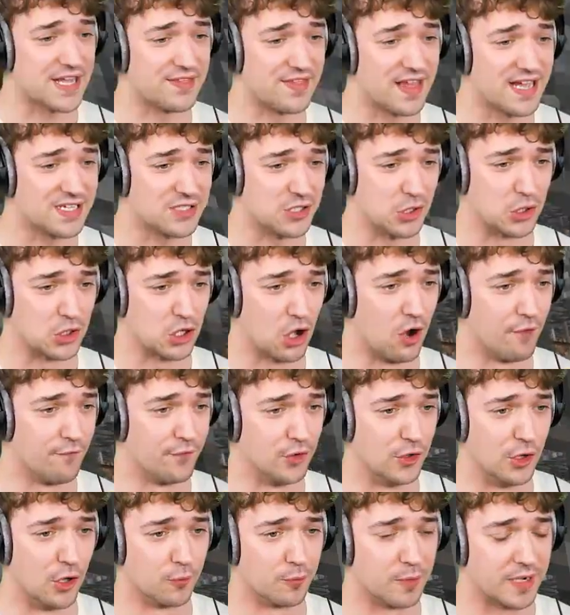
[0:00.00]
and they took
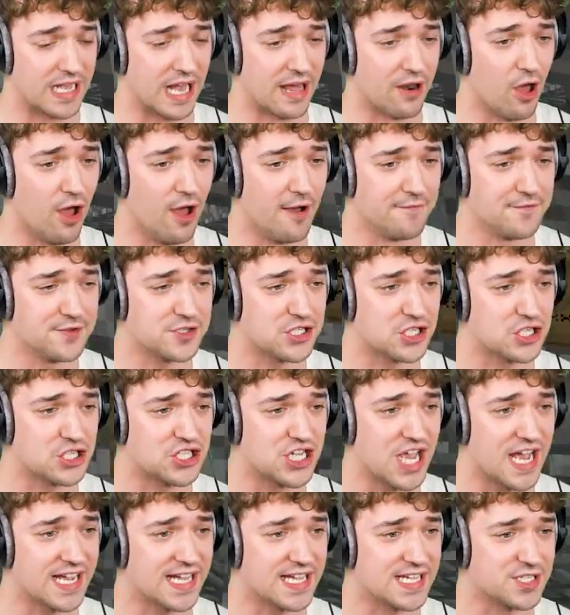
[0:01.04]
over. Look, we got Officer
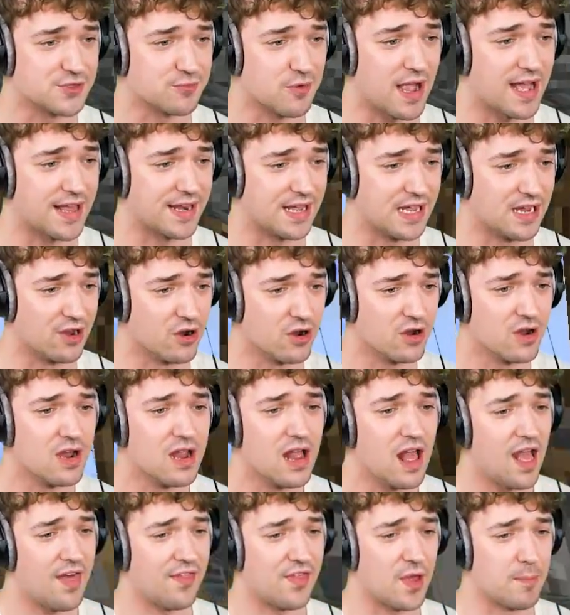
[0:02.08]
Jenkins right here,
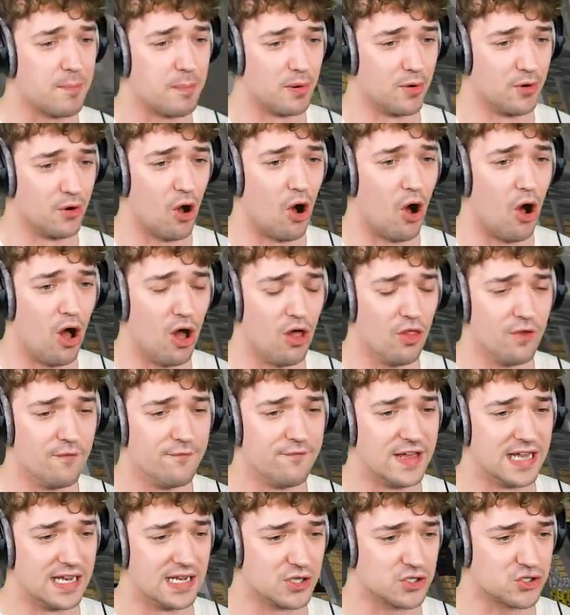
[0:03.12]
and they put all the
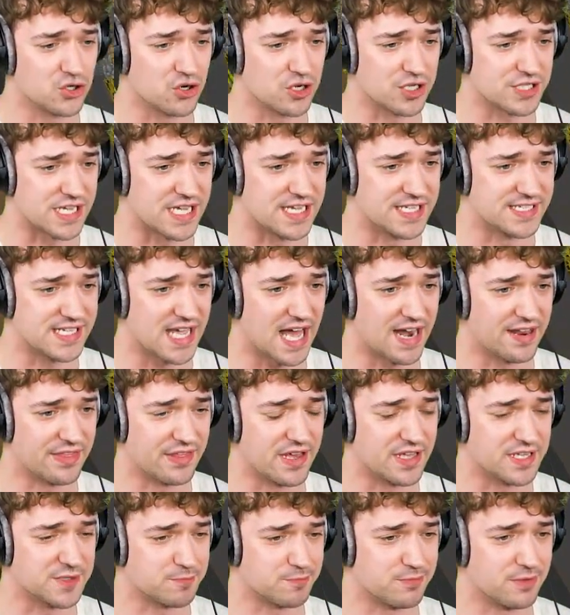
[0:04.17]
villagers inside of
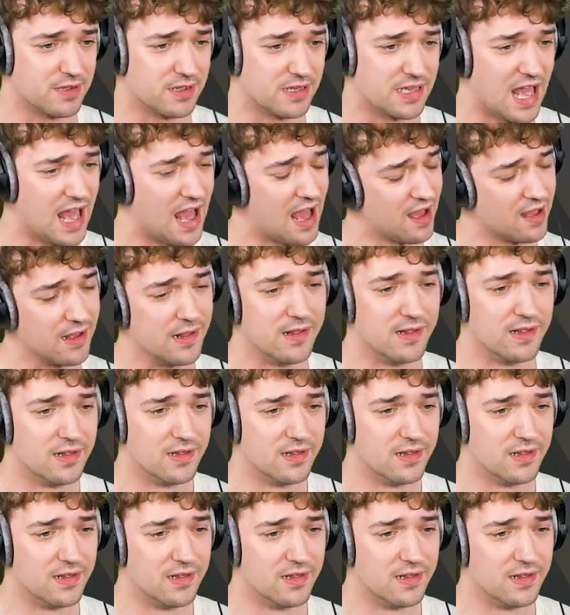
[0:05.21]
this. Yeah.